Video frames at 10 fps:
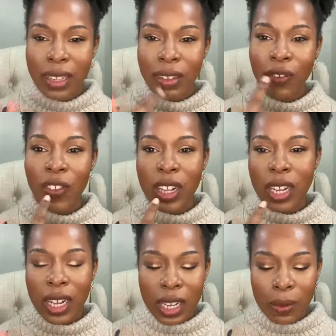to fill in
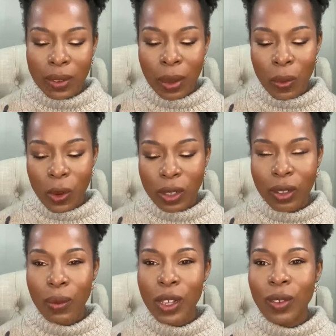the lips, I'm going
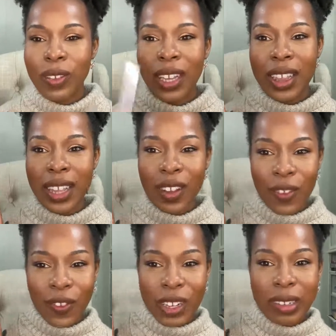to be using the
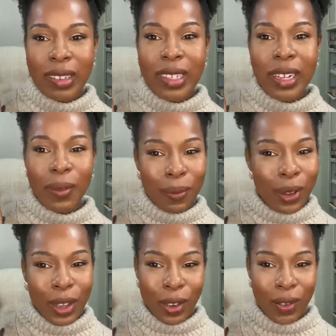Fenty
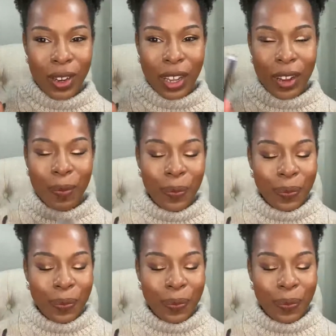Beauty